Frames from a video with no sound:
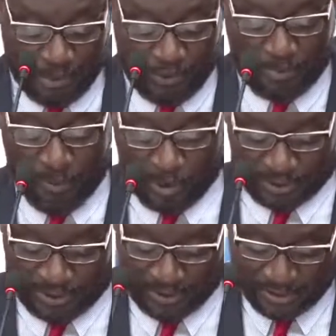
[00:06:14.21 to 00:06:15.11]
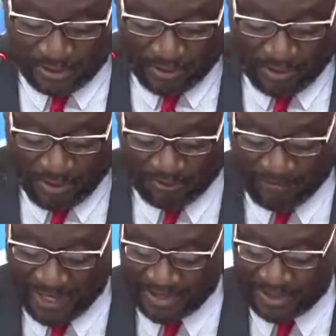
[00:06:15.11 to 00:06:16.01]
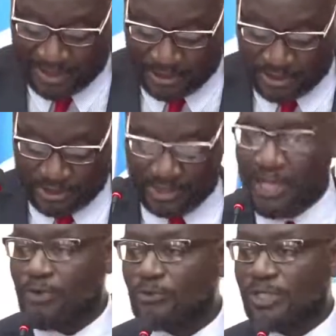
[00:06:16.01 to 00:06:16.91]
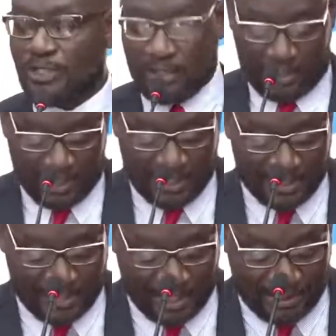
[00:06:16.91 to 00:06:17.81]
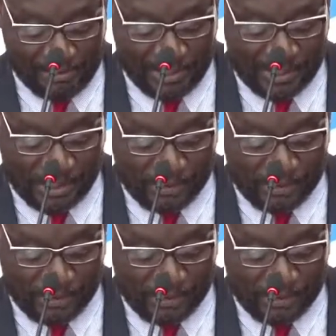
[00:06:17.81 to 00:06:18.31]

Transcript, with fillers: report on vaccination and how they intend, Mr.